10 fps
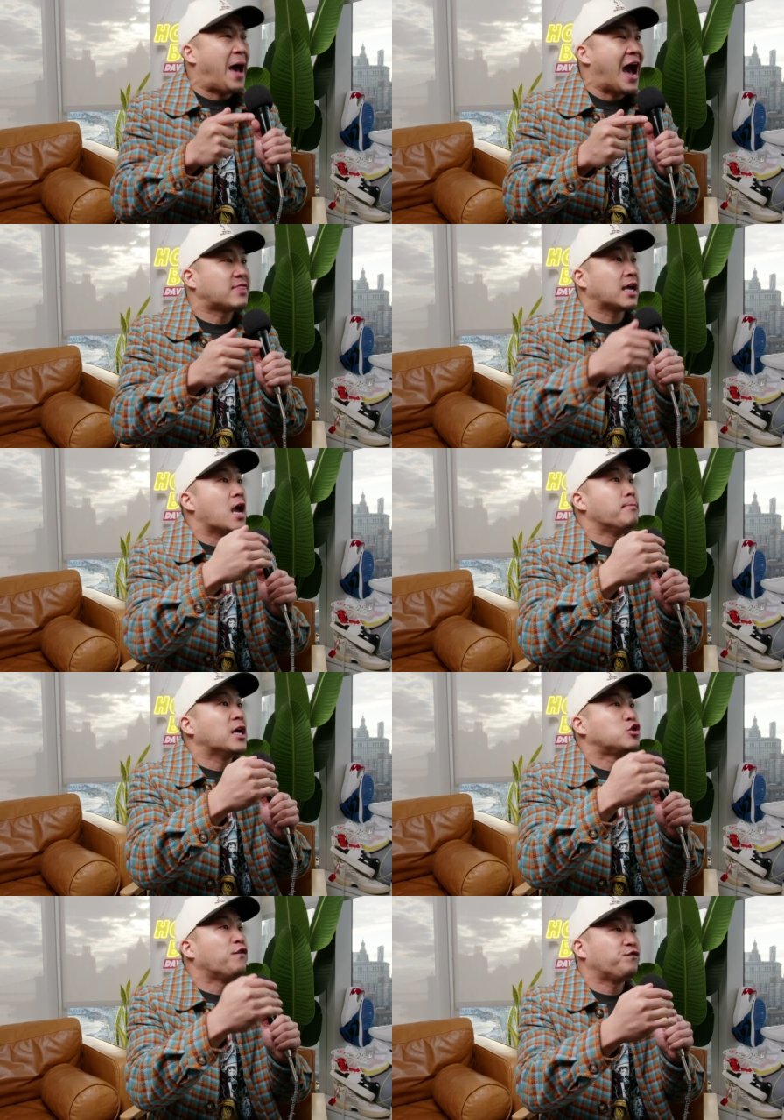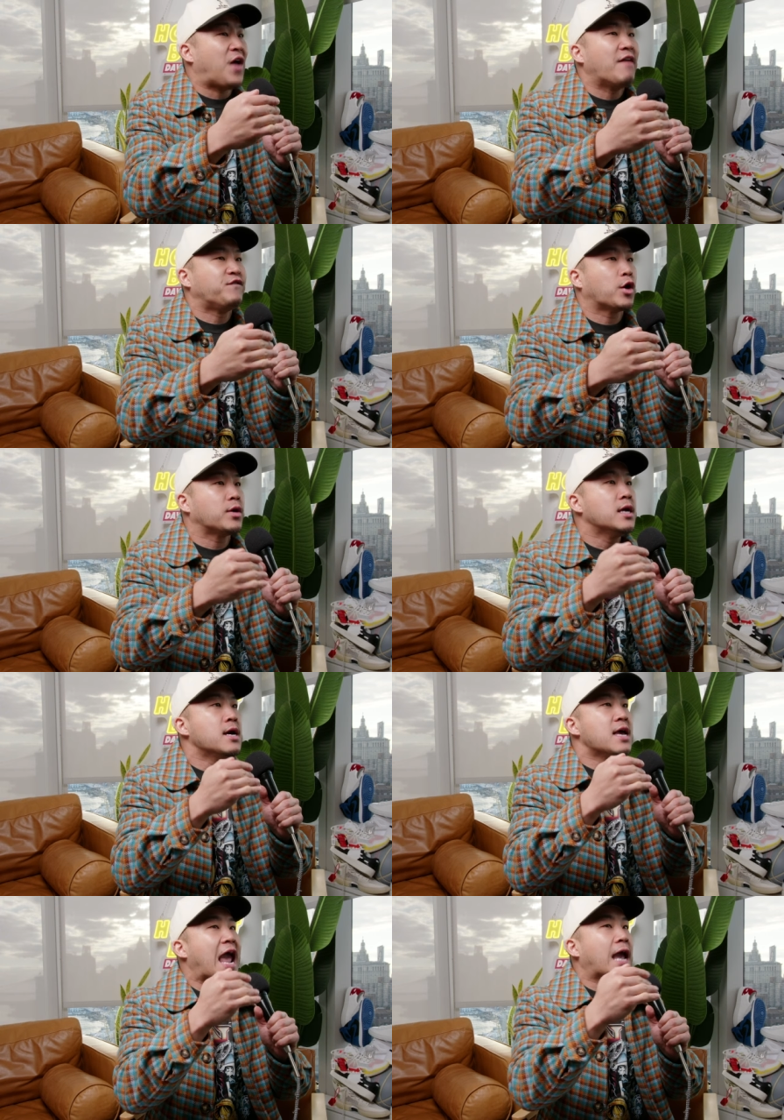bad thing. It makes you have very
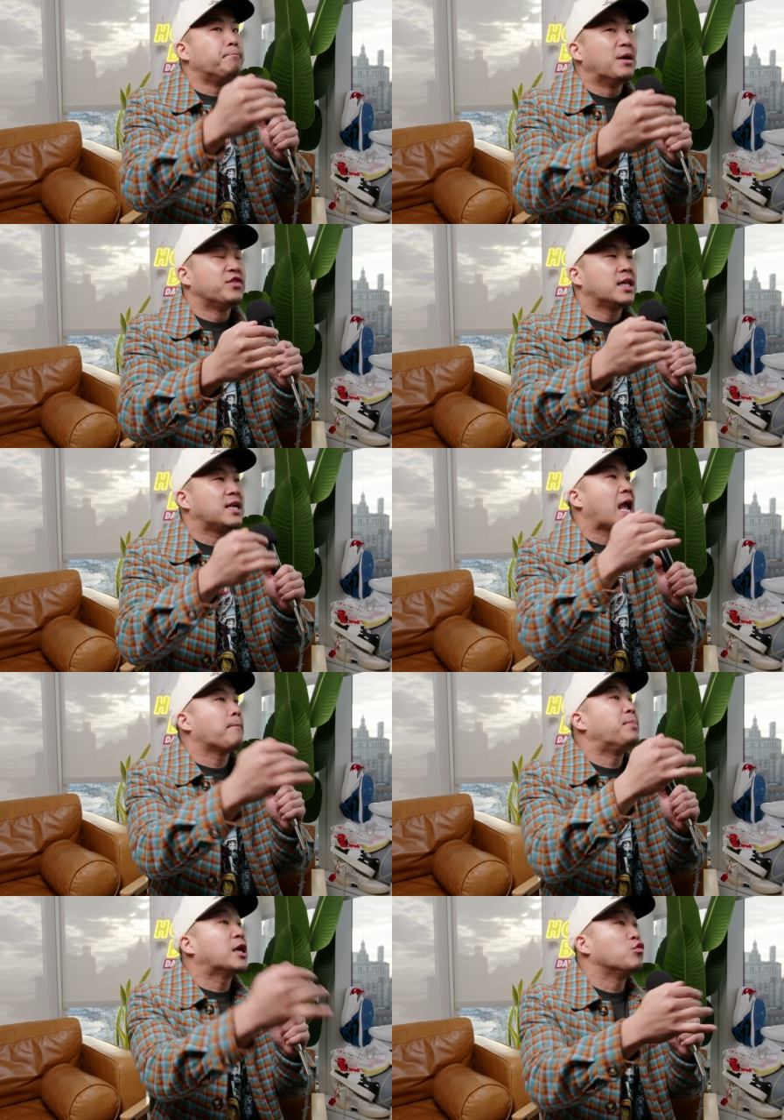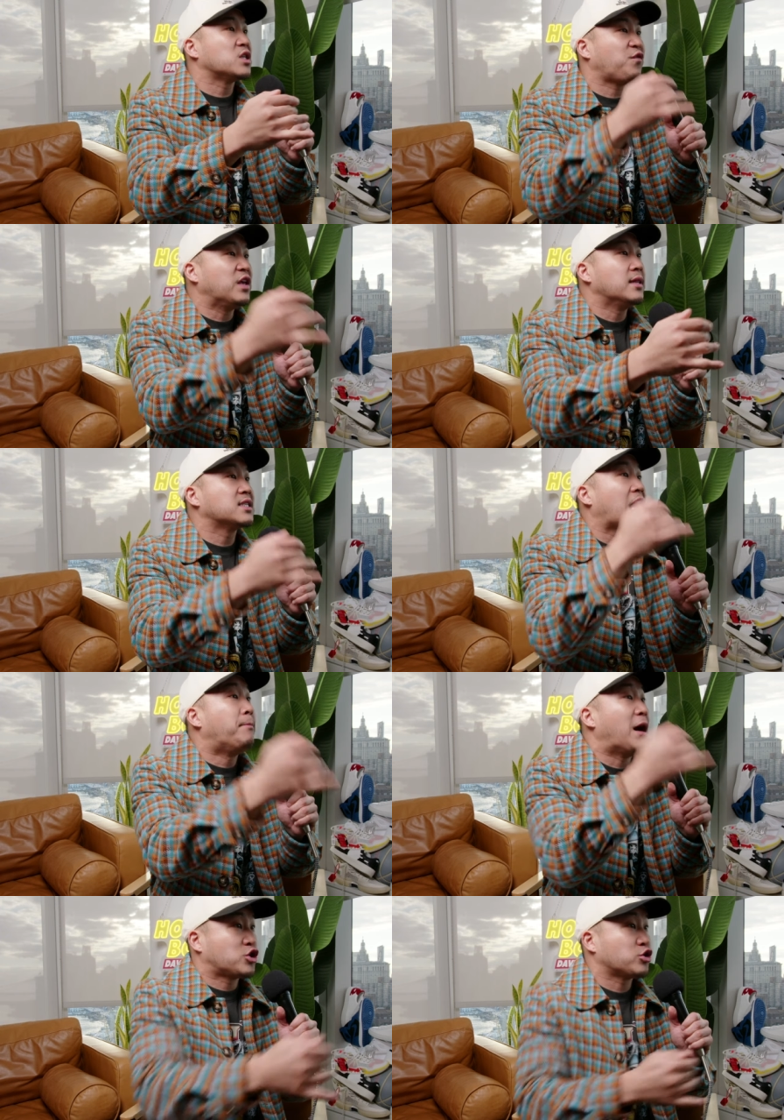ambivalent, ambiguous feelings
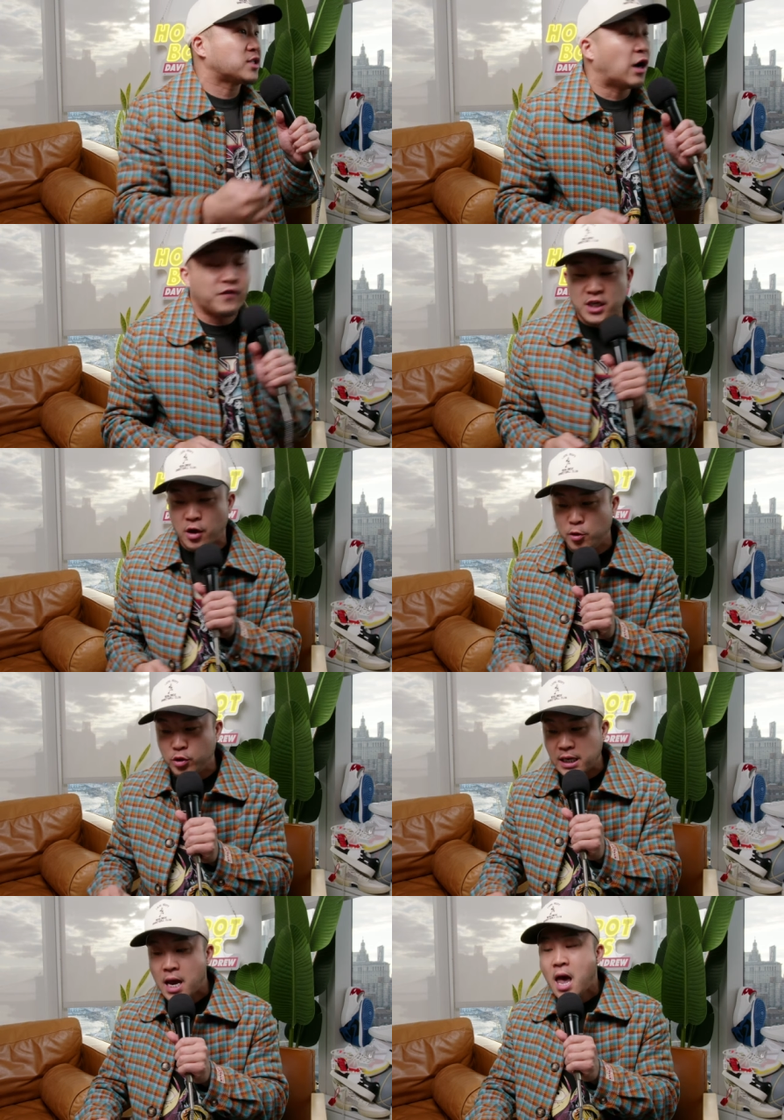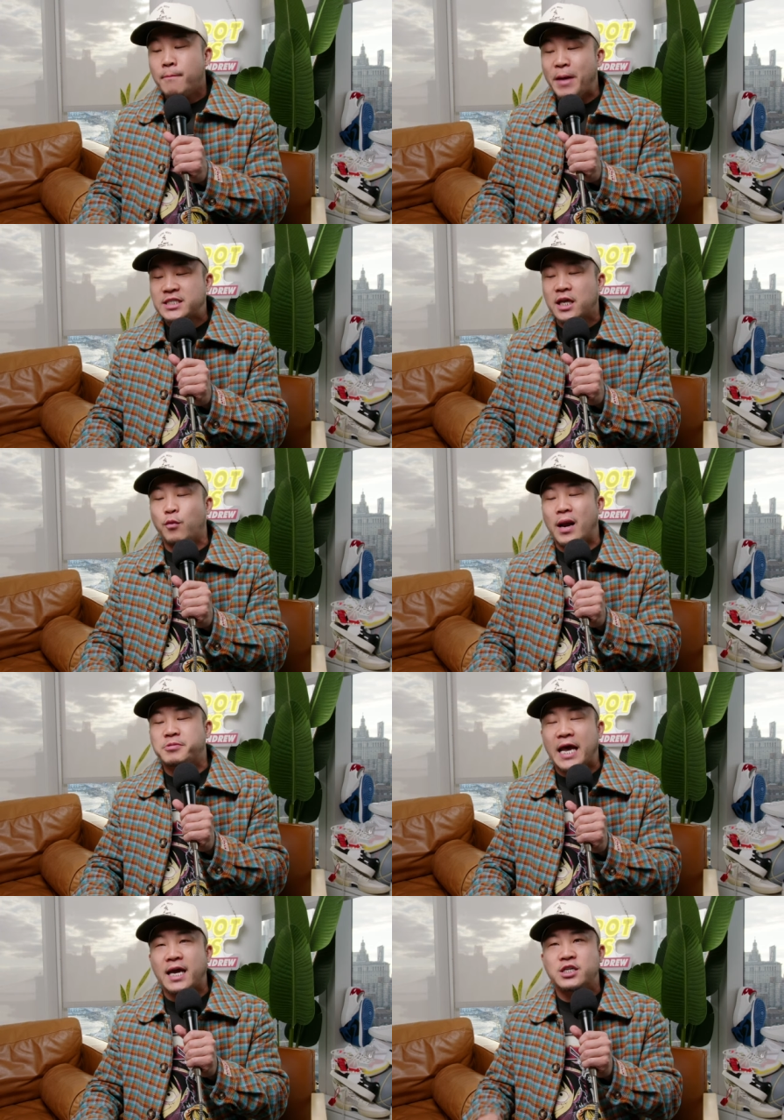about yourself as a community. Basically what I'm
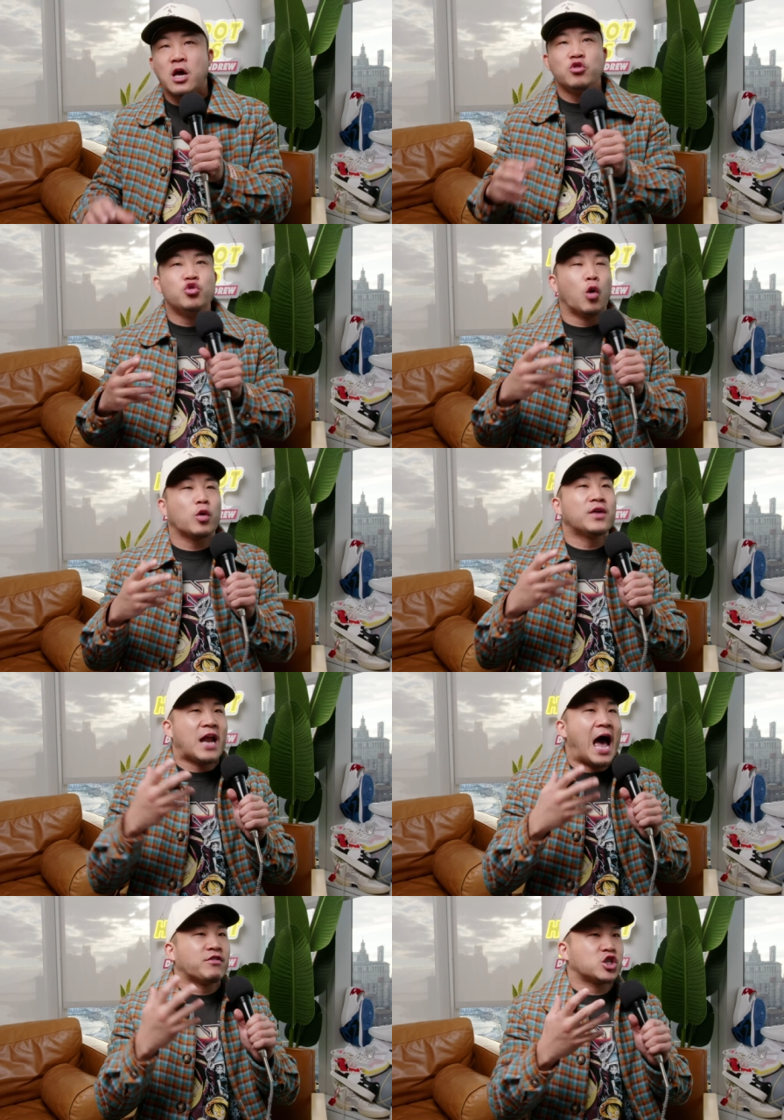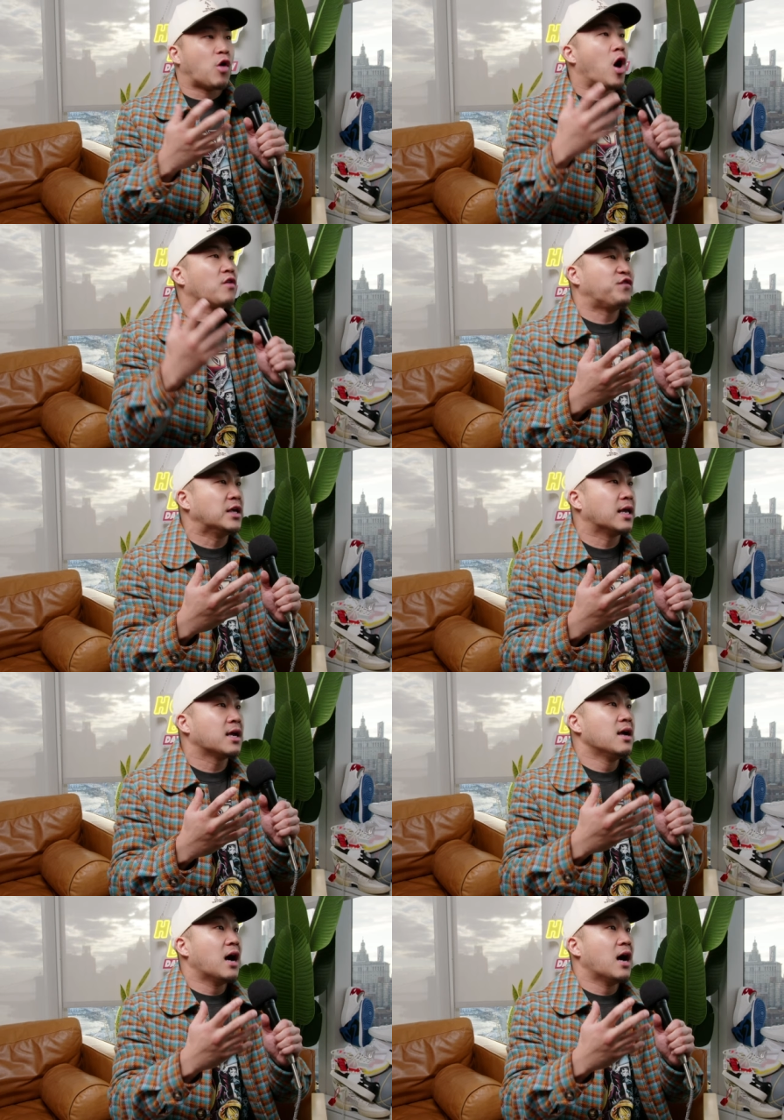saying is you don't even have a strong feeling